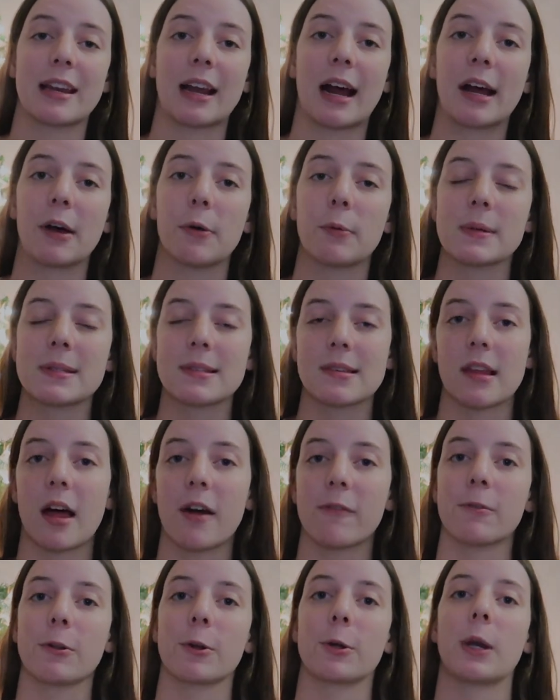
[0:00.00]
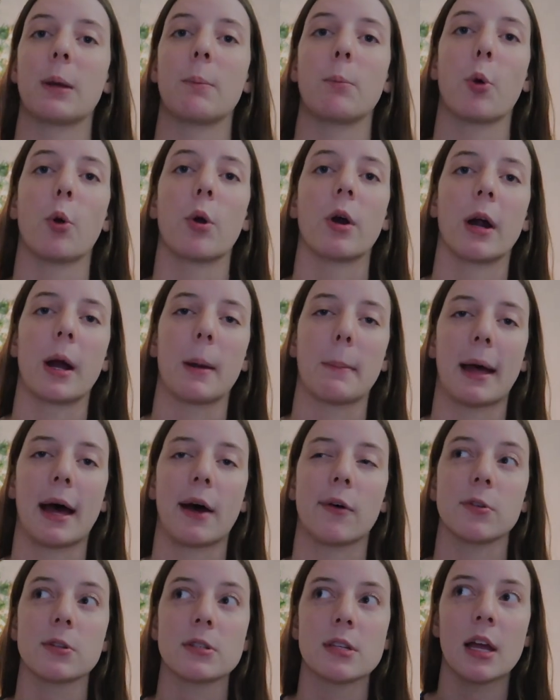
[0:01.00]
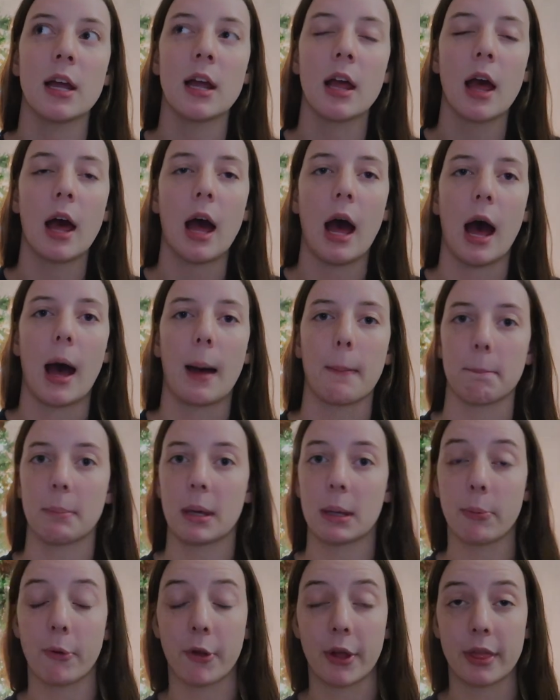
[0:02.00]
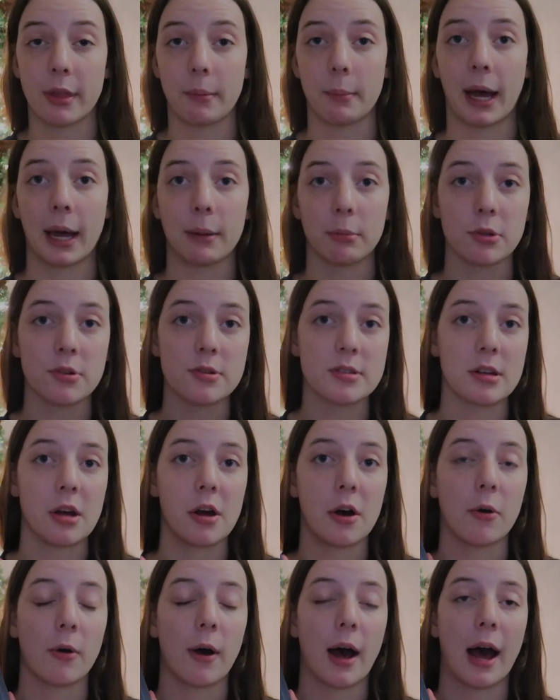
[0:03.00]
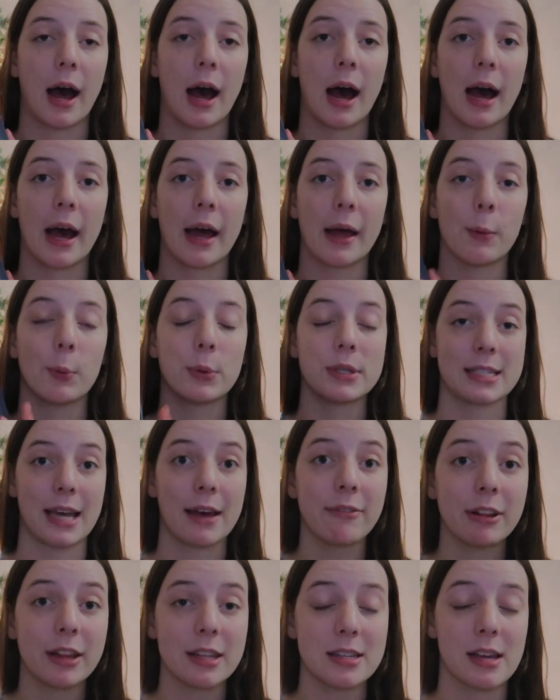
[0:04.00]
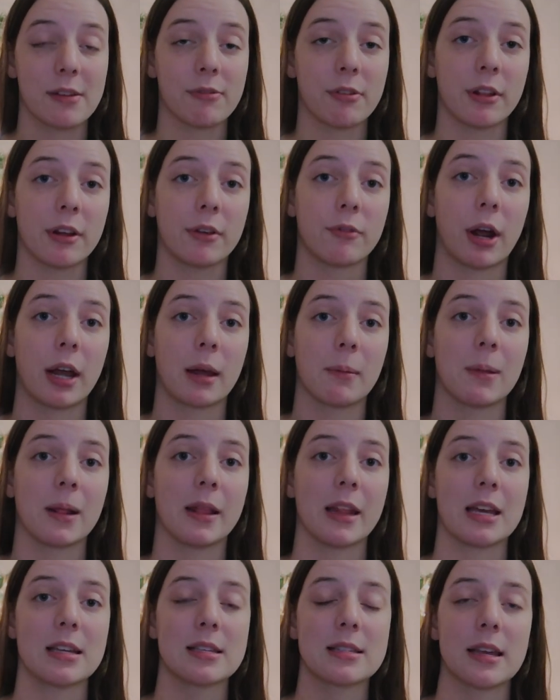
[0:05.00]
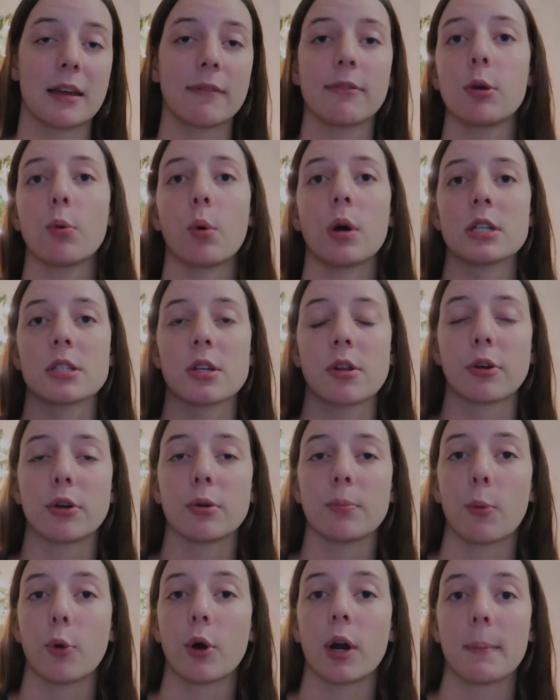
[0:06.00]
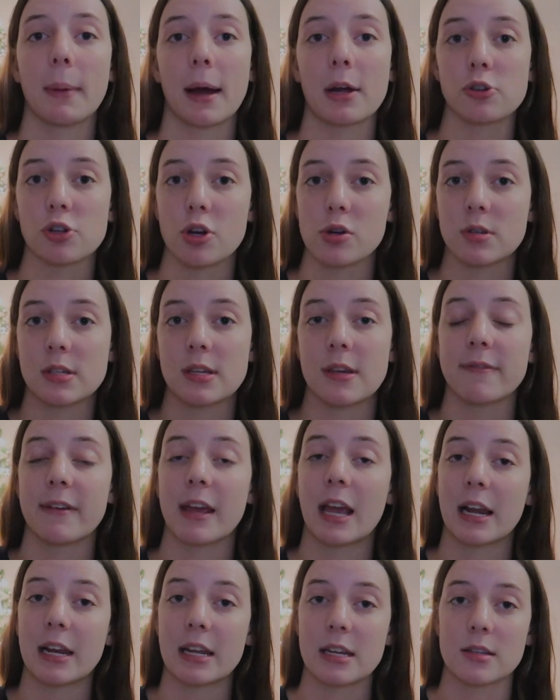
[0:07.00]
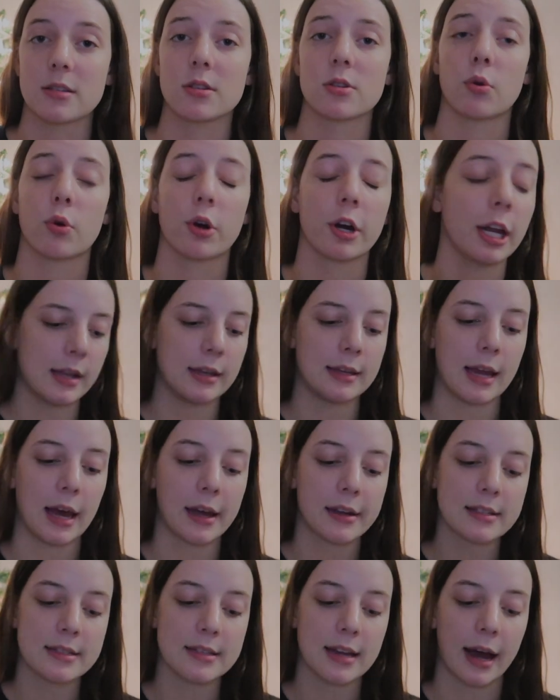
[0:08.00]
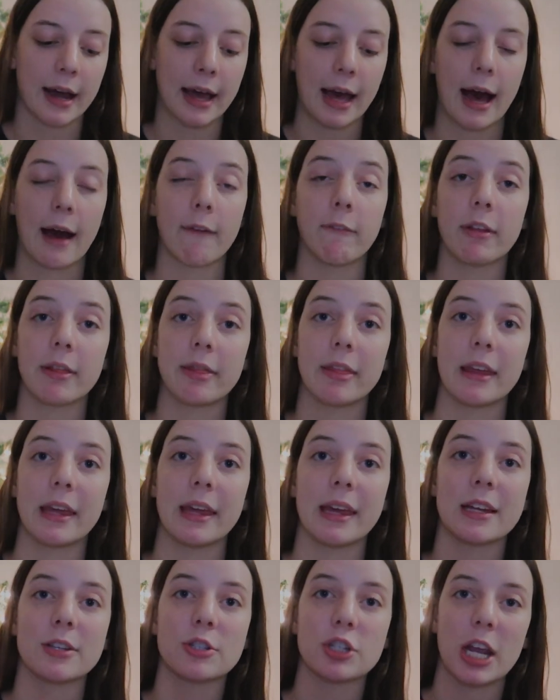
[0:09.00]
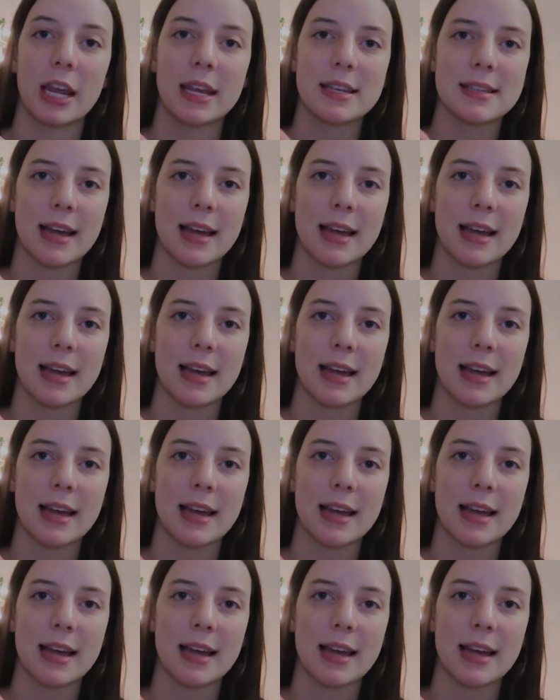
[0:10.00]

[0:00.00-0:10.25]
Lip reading: I always love learning more about people in the Bible, so I would definitely recommend this if you want to learn more about Joseph and his story. Next, I have The Chase.